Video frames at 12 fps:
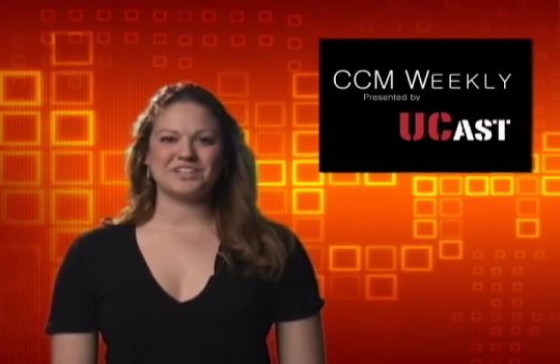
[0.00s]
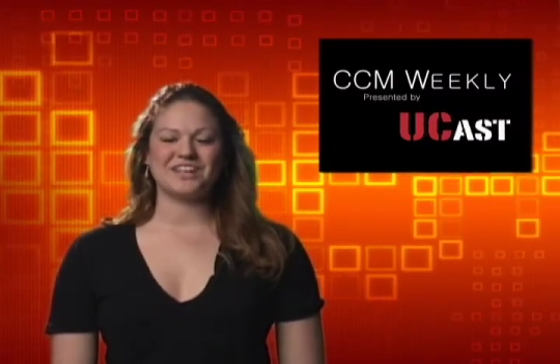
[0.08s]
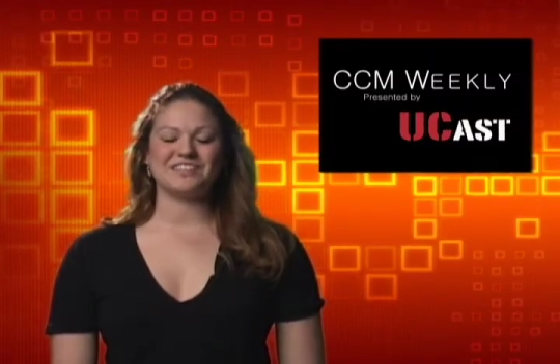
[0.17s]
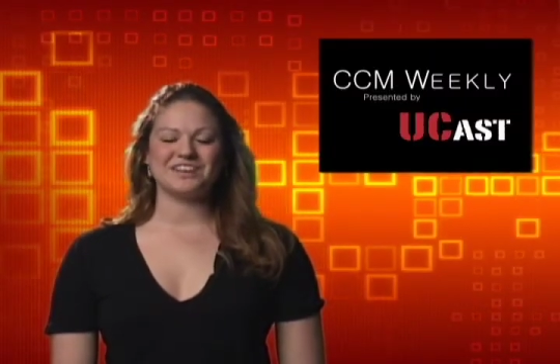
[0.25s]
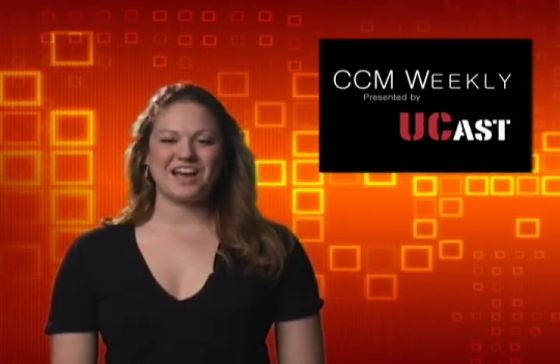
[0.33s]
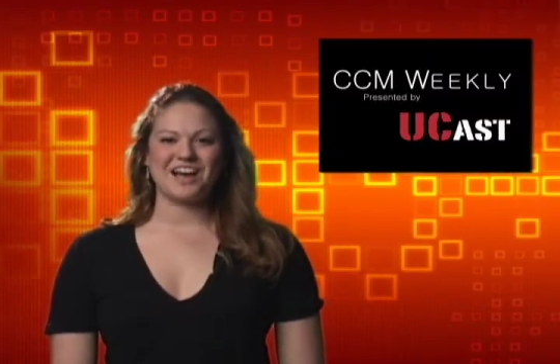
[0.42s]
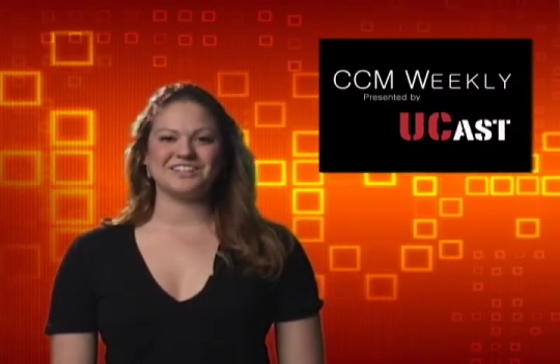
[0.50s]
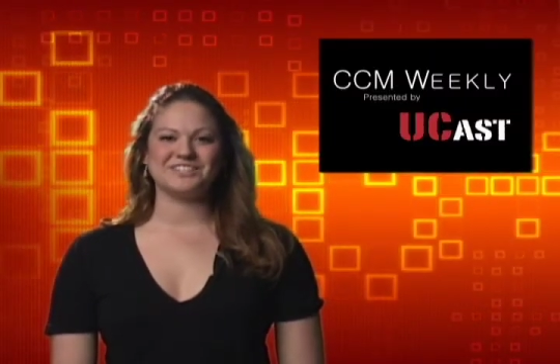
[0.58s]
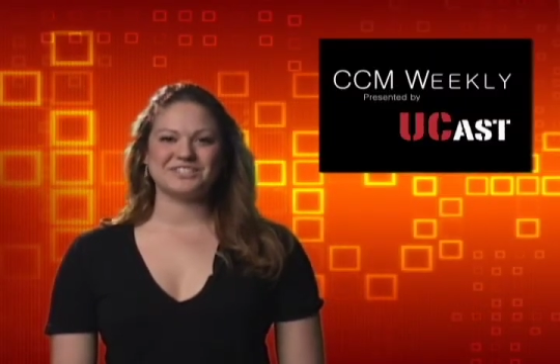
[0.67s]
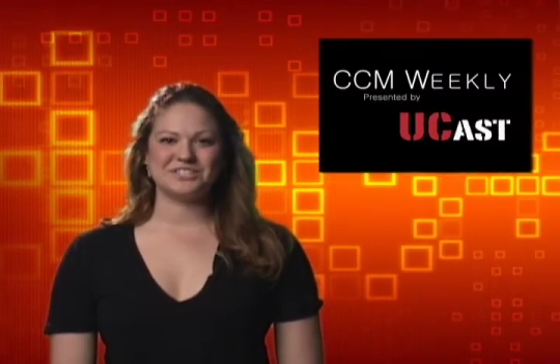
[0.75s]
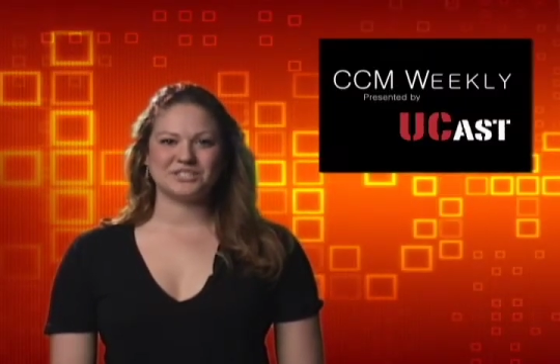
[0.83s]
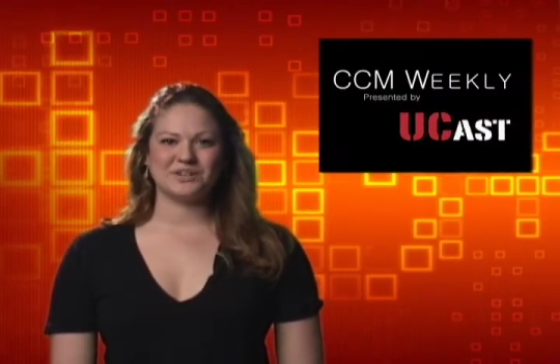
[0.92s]
in the College
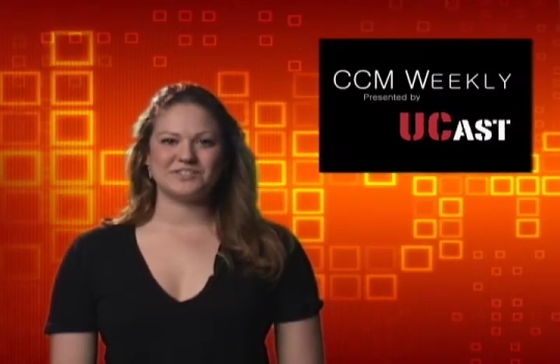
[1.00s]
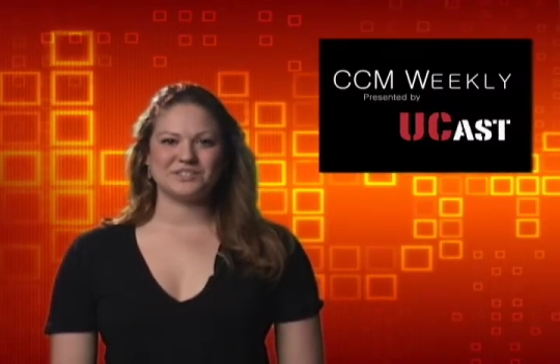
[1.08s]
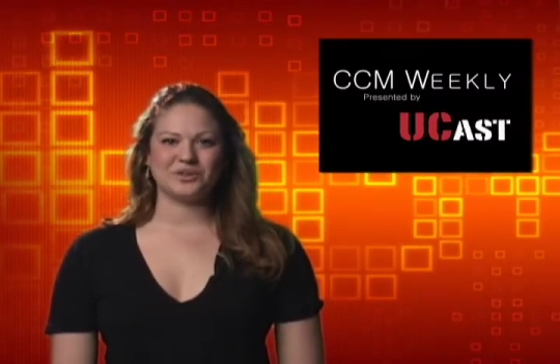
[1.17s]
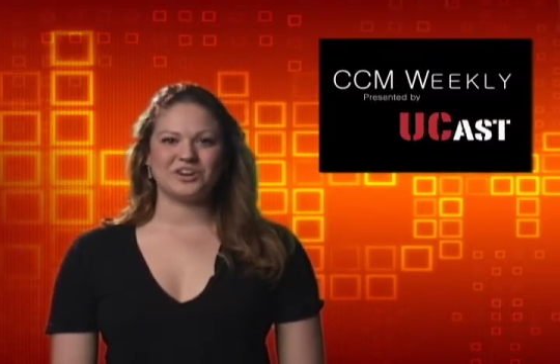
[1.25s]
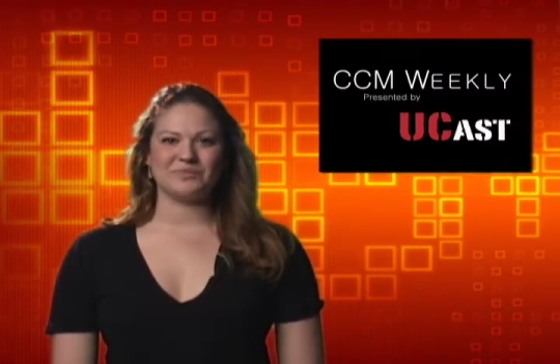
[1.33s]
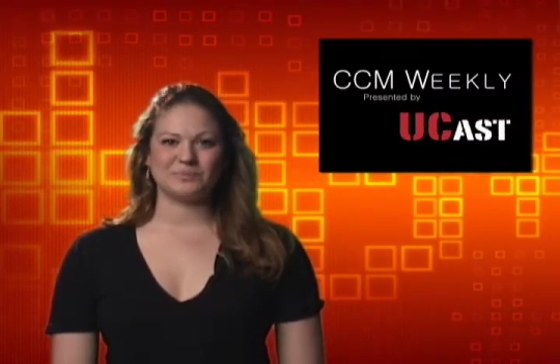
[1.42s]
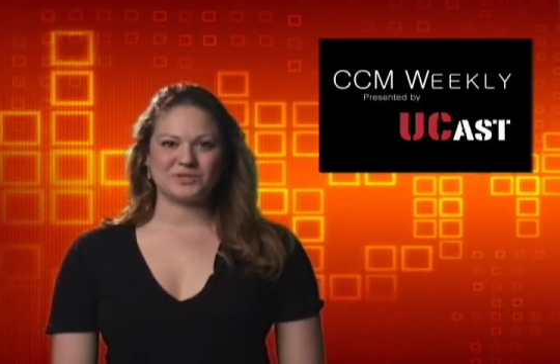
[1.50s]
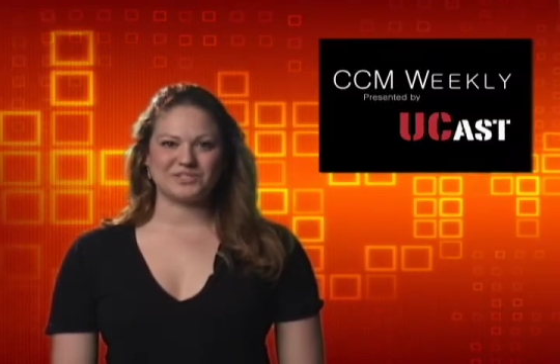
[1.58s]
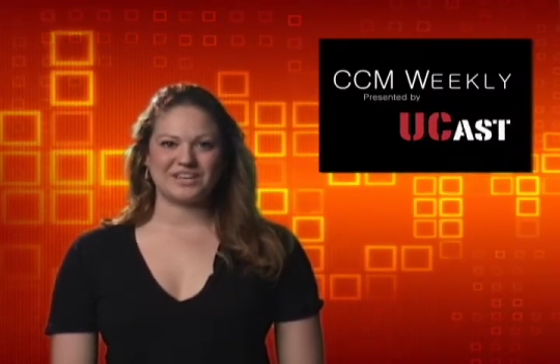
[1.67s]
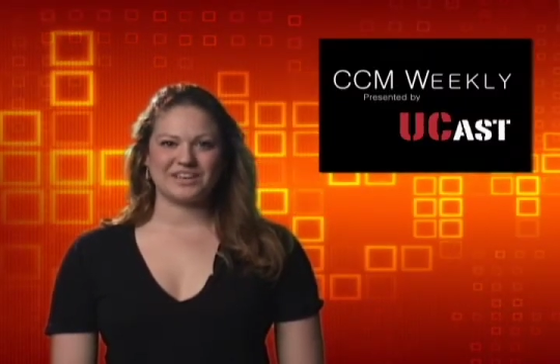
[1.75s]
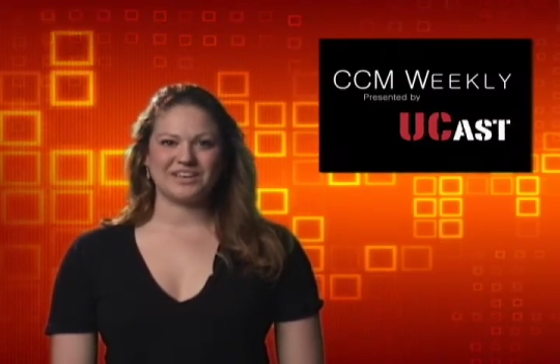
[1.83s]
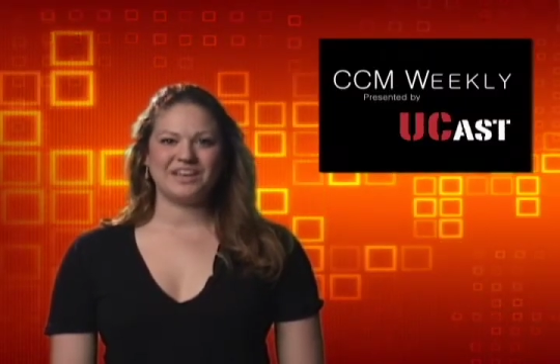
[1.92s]
Conservatory of
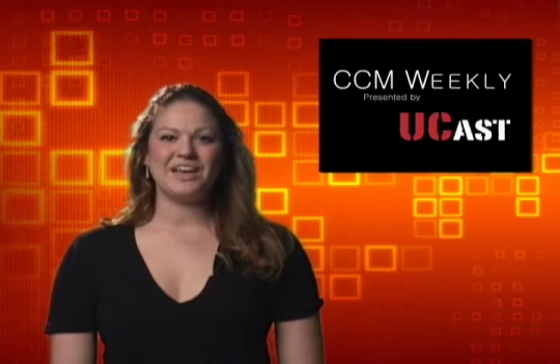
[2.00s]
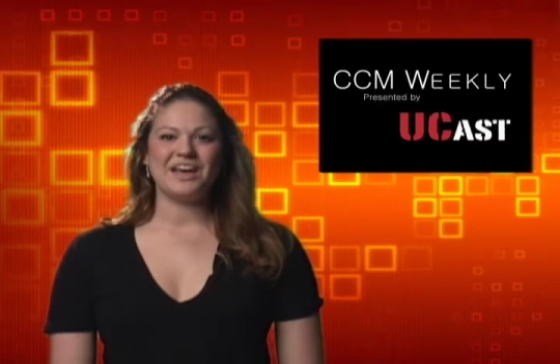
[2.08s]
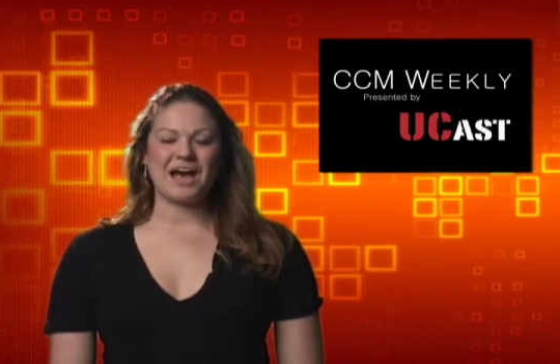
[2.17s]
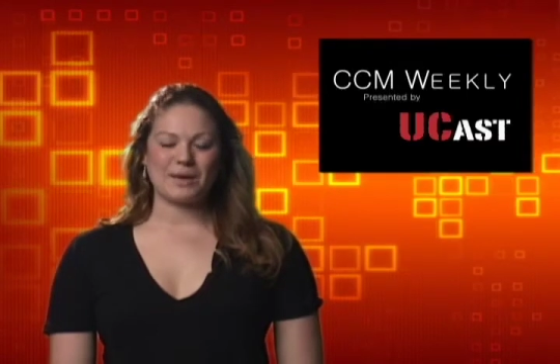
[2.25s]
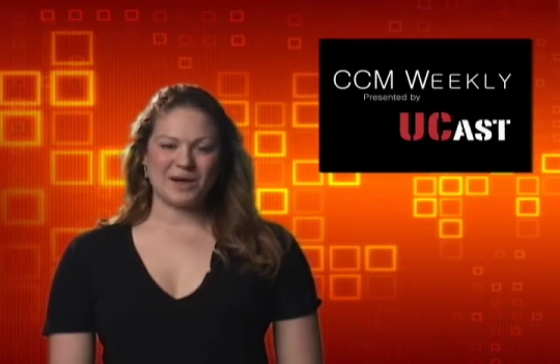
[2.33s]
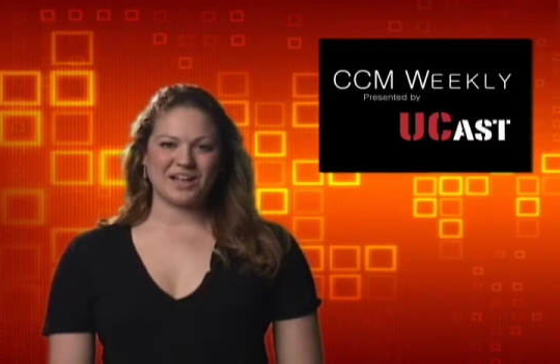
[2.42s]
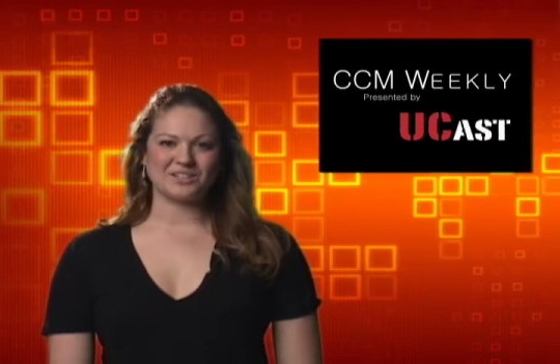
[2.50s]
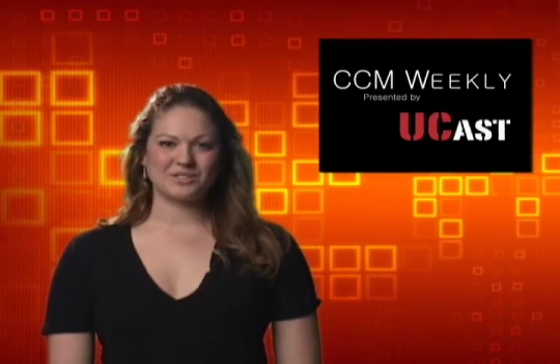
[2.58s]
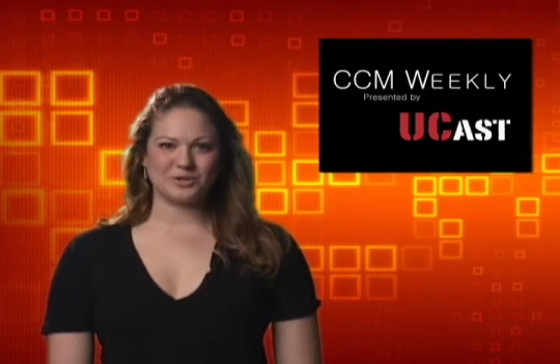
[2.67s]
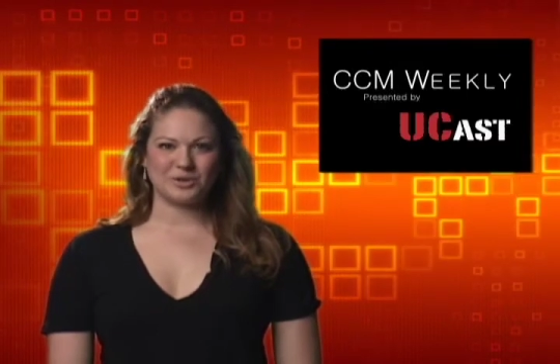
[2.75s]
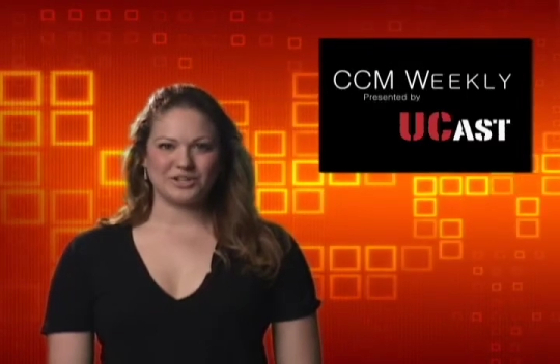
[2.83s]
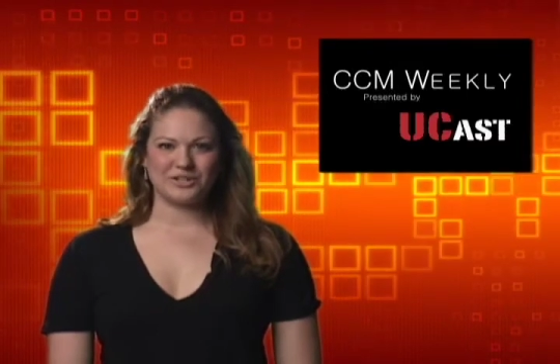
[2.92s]
Music. I'm Alex
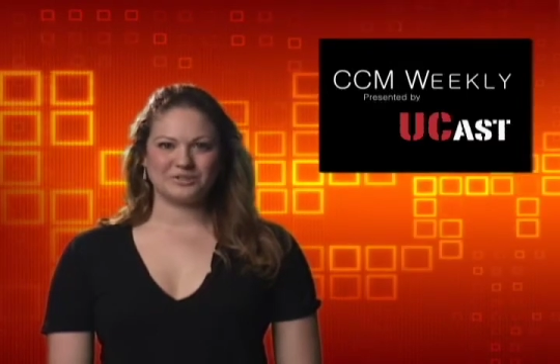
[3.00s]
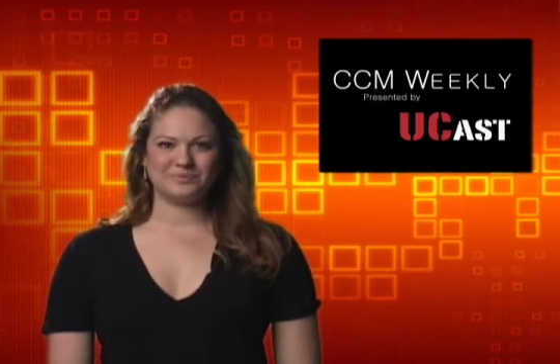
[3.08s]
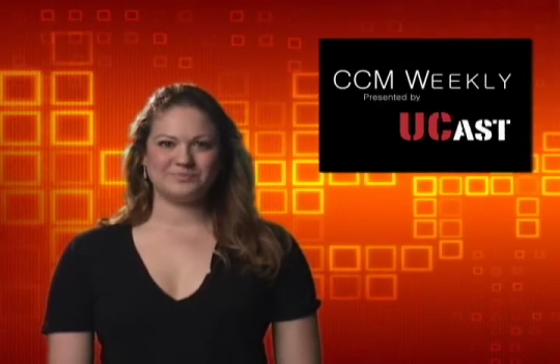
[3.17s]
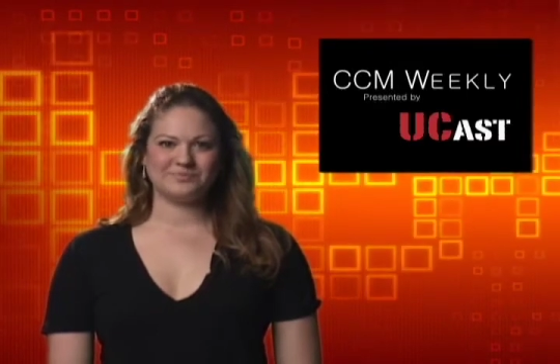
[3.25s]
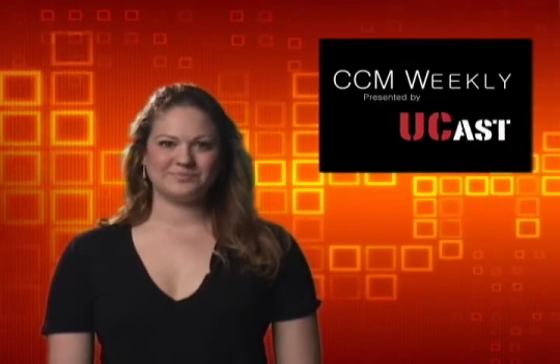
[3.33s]
Doyle.